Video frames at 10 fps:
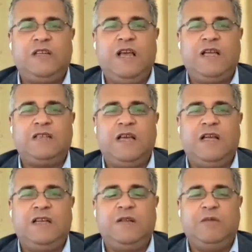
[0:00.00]
in Gaza,
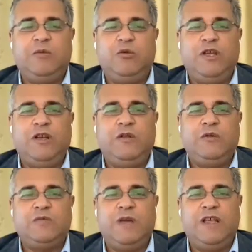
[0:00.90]
and the people here in the
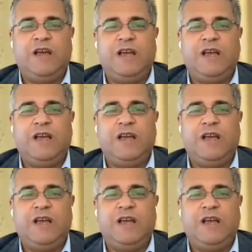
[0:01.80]
West Bank